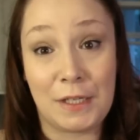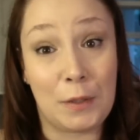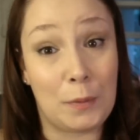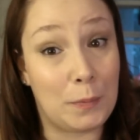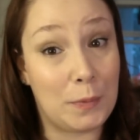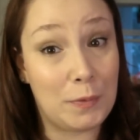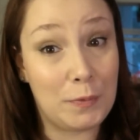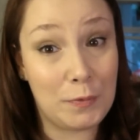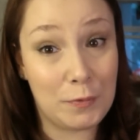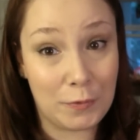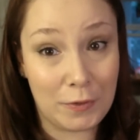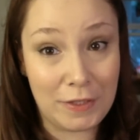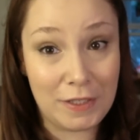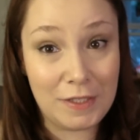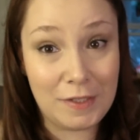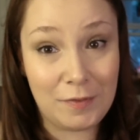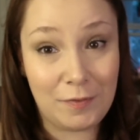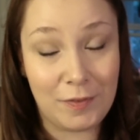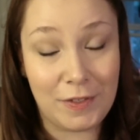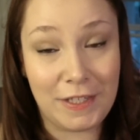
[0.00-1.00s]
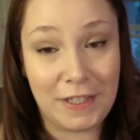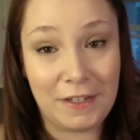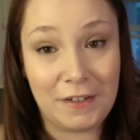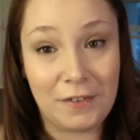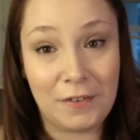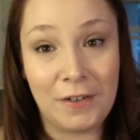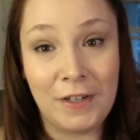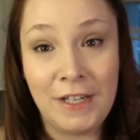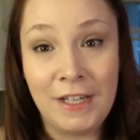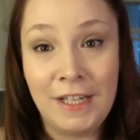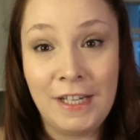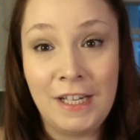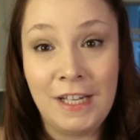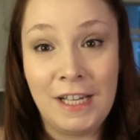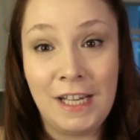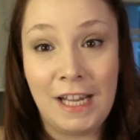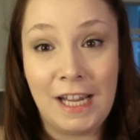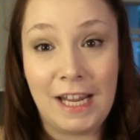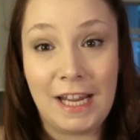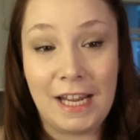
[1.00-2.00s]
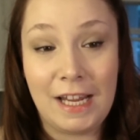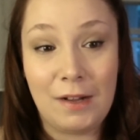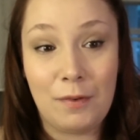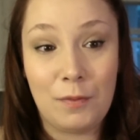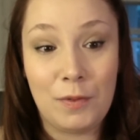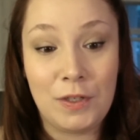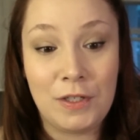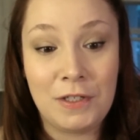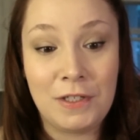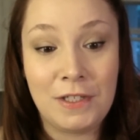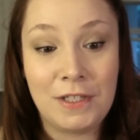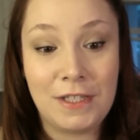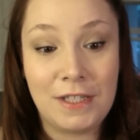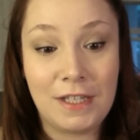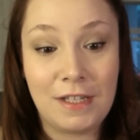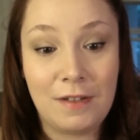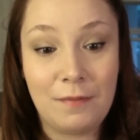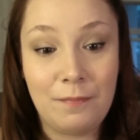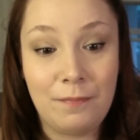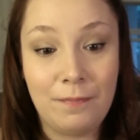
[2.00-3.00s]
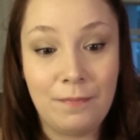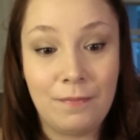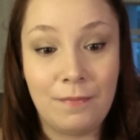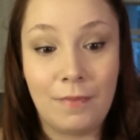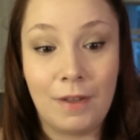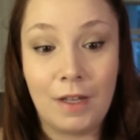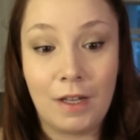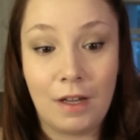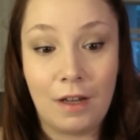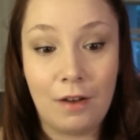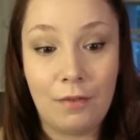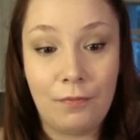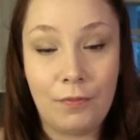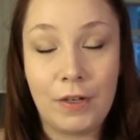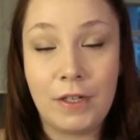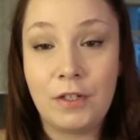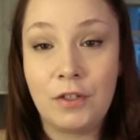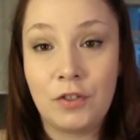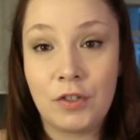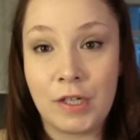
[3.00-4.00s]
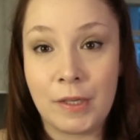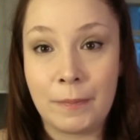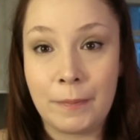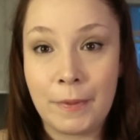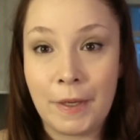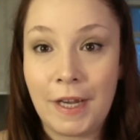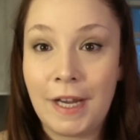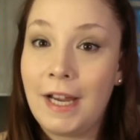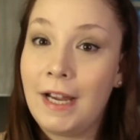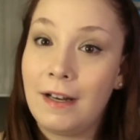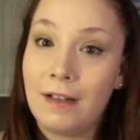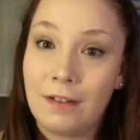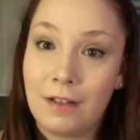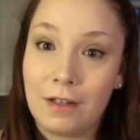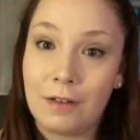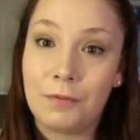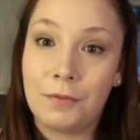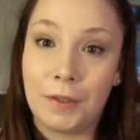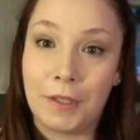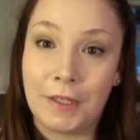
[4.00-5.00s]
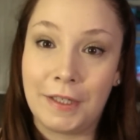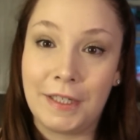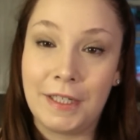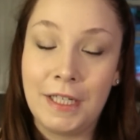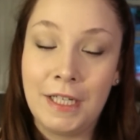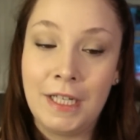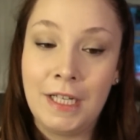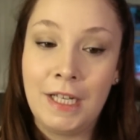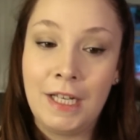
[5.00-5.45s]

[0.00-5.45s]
I hope you enjoyed this video. It was um, a fun trip. I had a lot of fun.